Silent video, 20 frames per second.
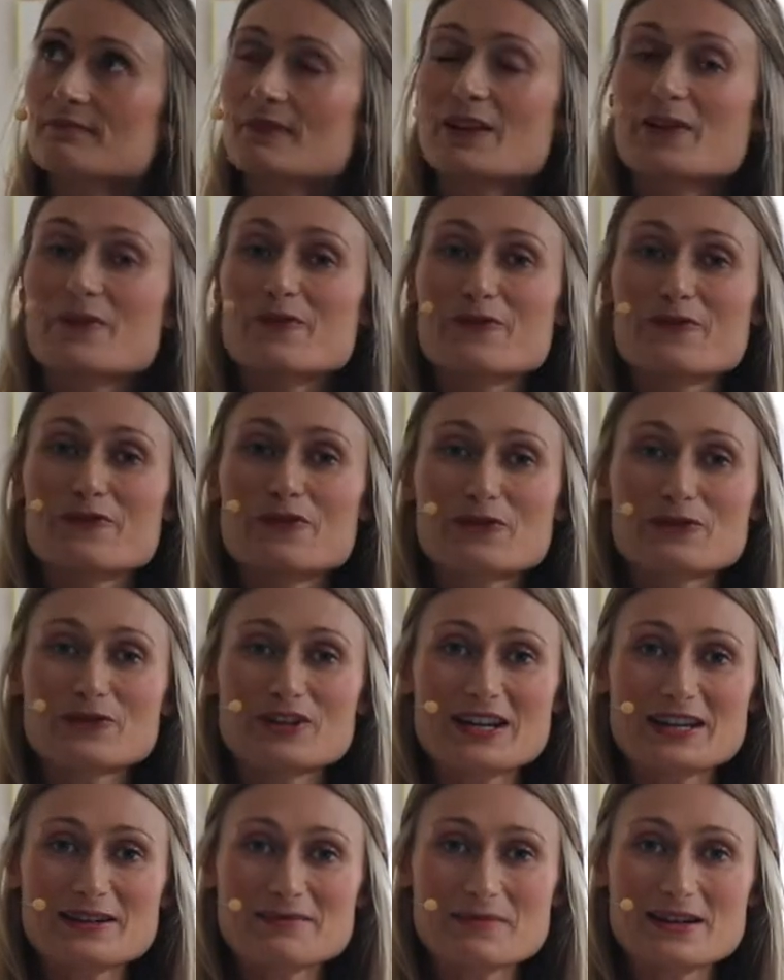
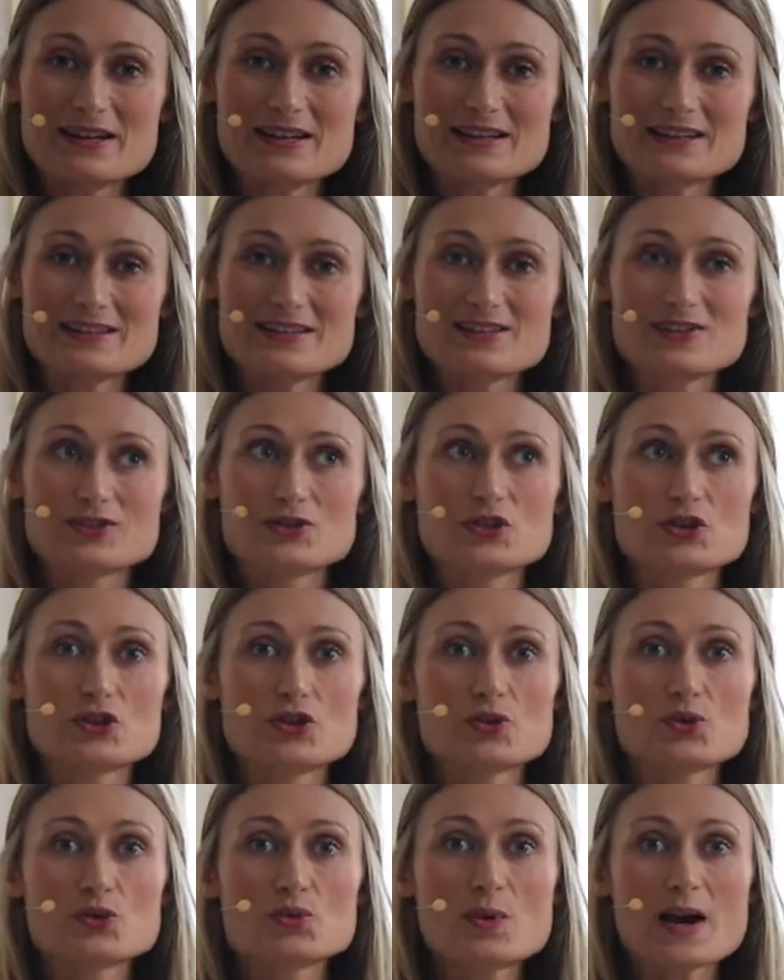15 minutes
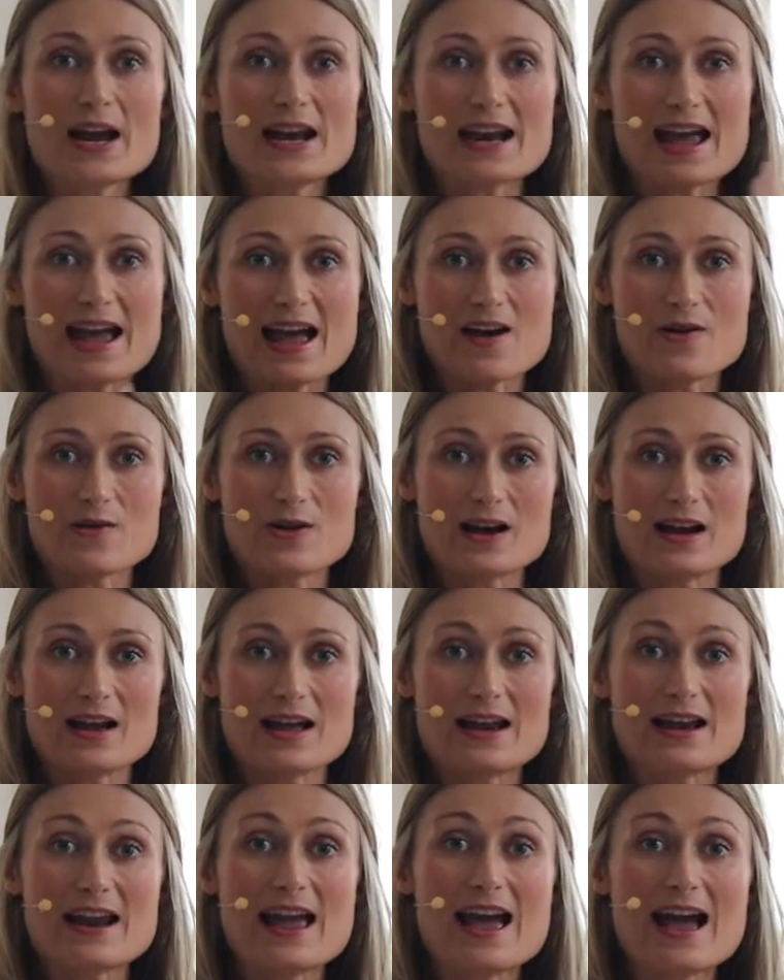to an hour,
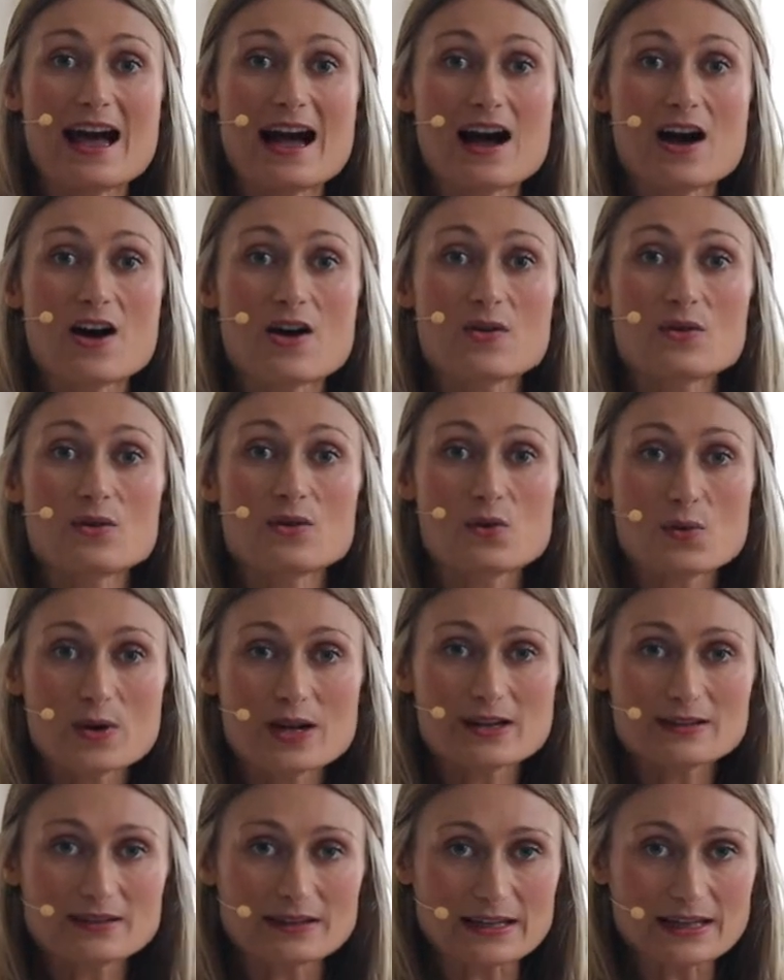and how
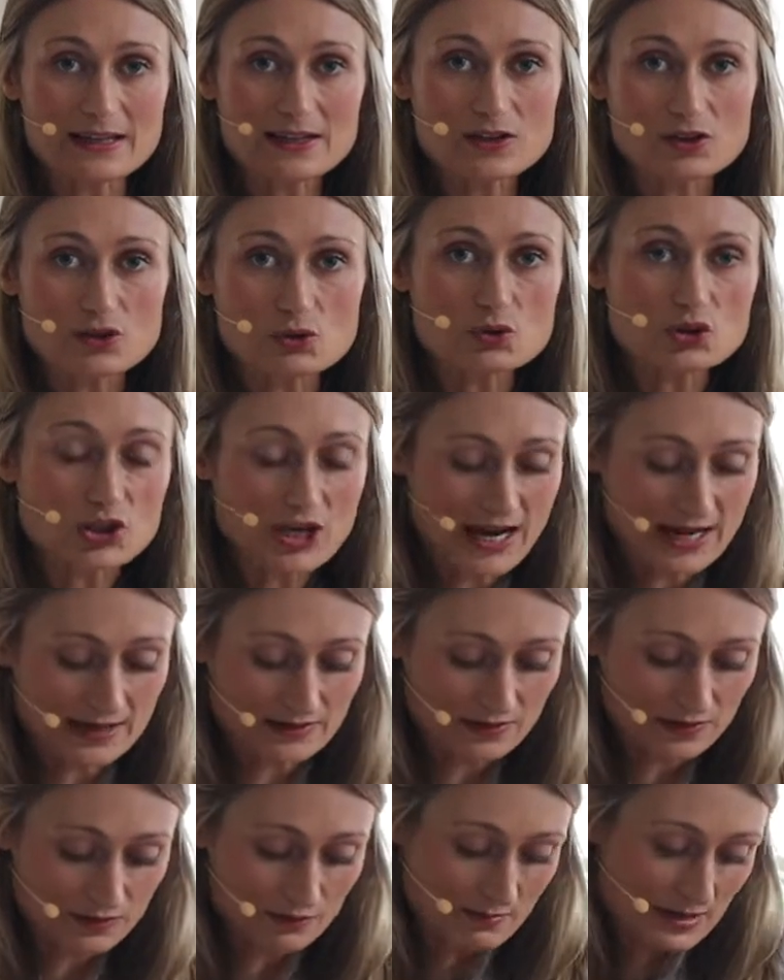quickly you
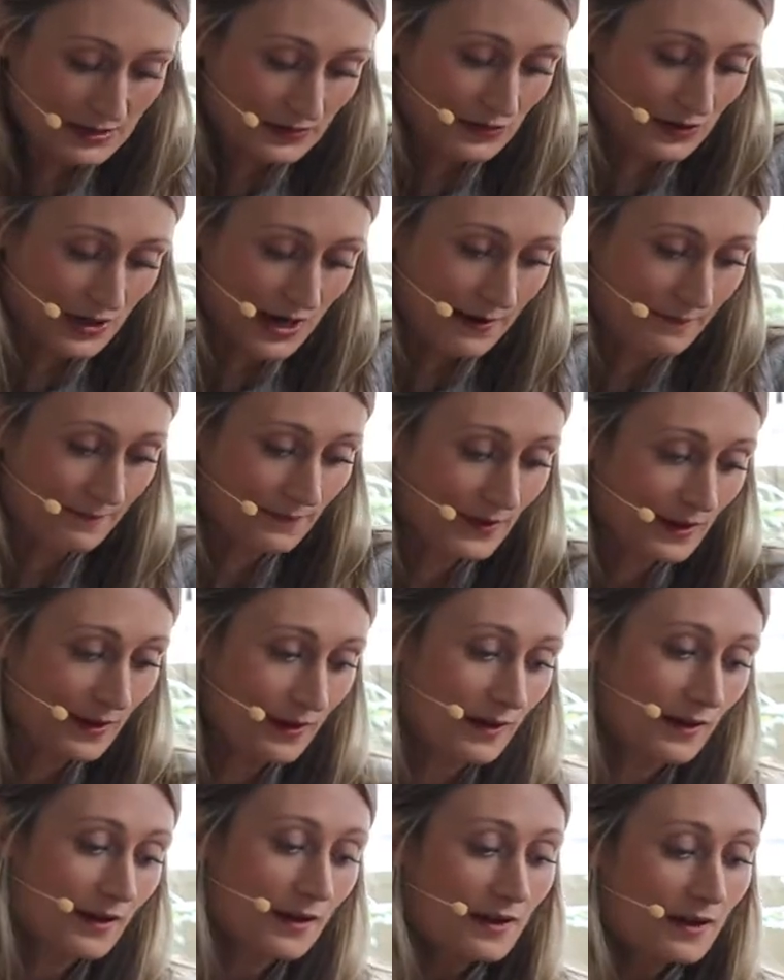chant your mantra.
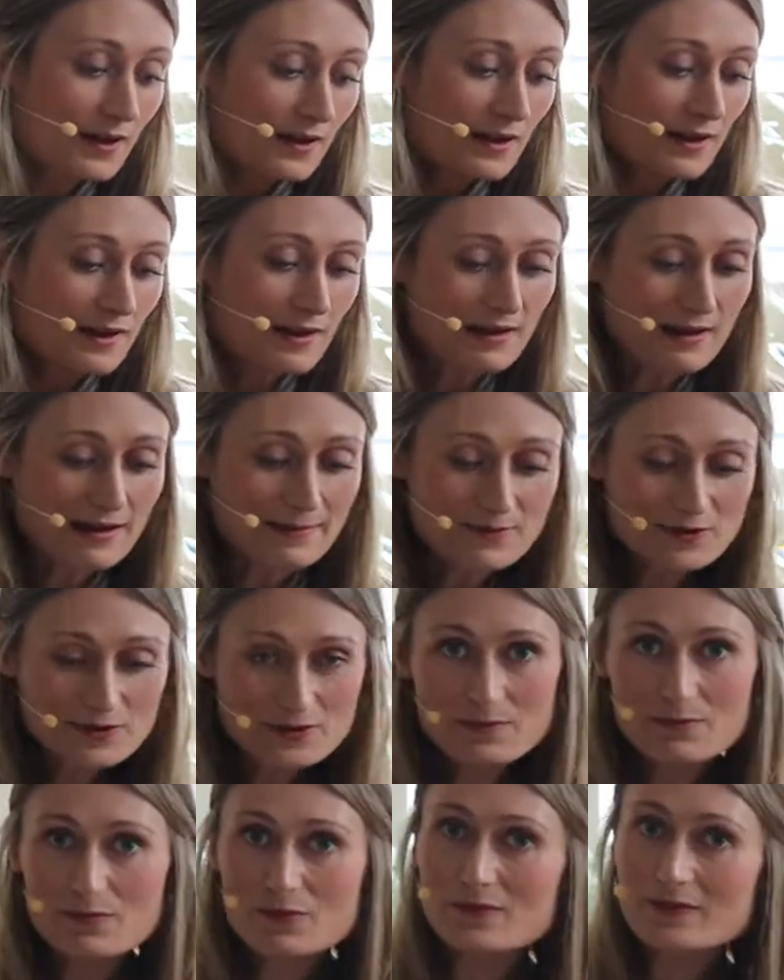I'm going
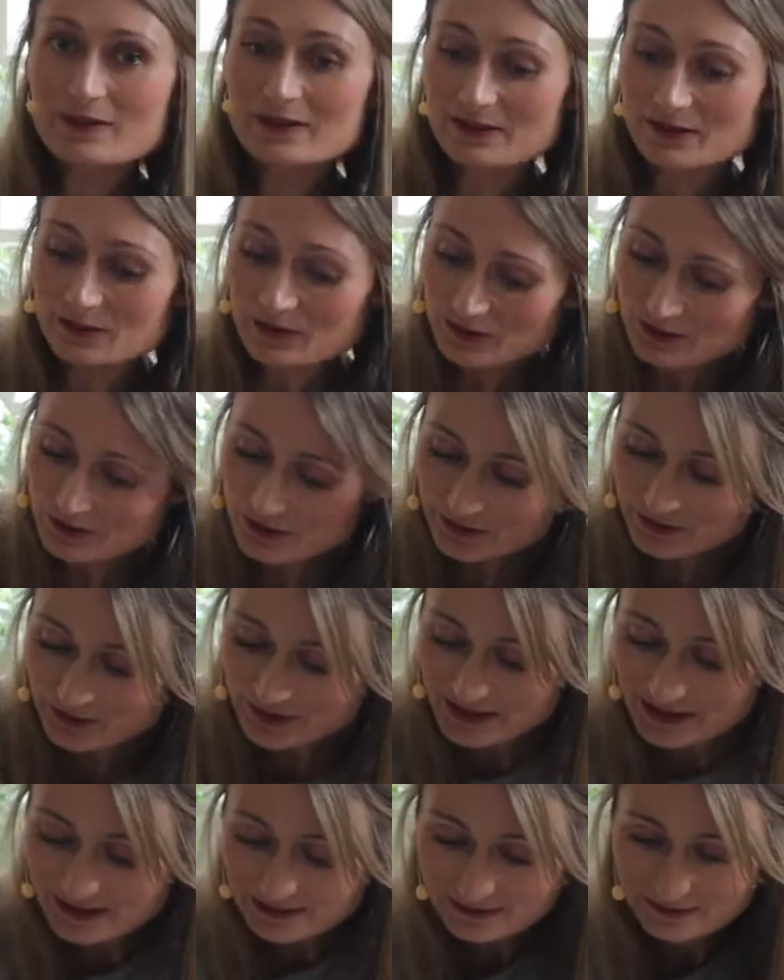to move a little
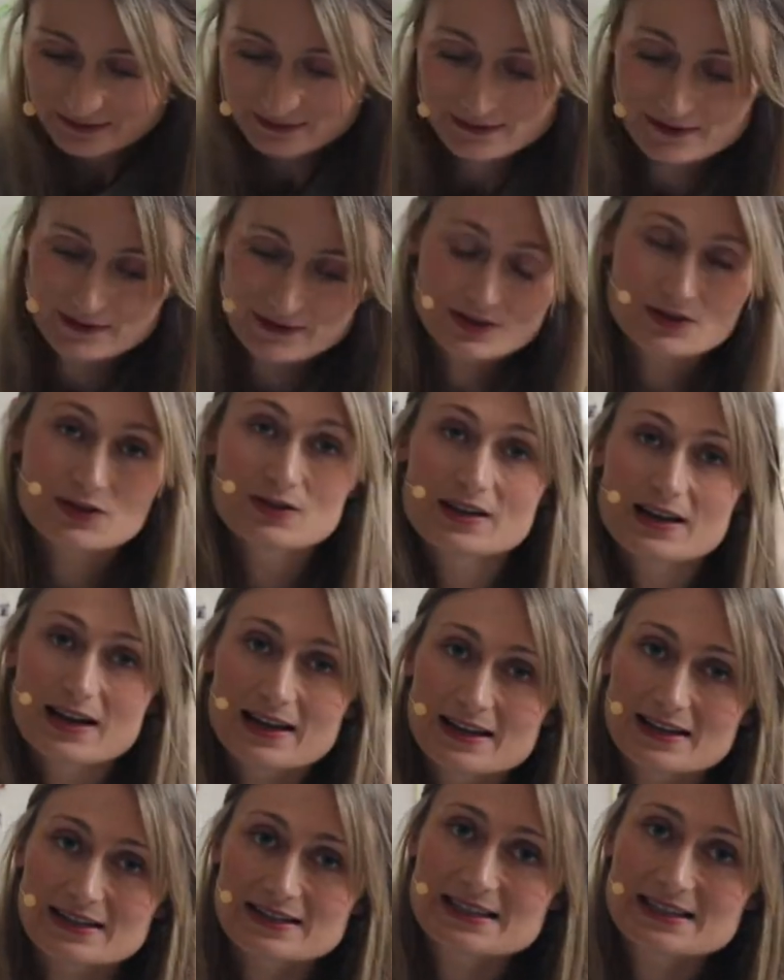closer so that I can